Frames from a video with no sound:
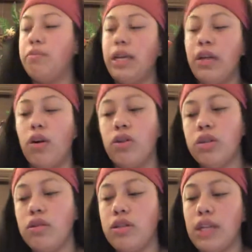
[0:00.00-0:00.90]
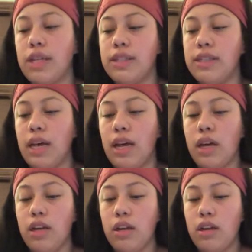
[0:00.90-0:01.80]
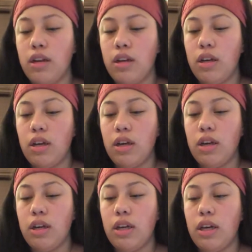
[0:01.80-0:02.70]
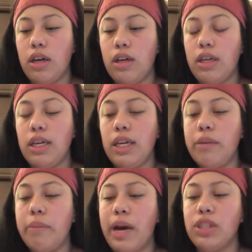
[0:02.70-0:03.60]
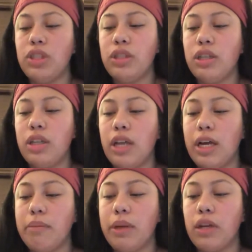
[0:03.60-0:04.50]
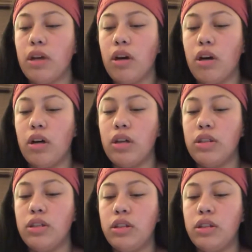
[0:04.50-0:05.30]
It also says that he imagined climbing on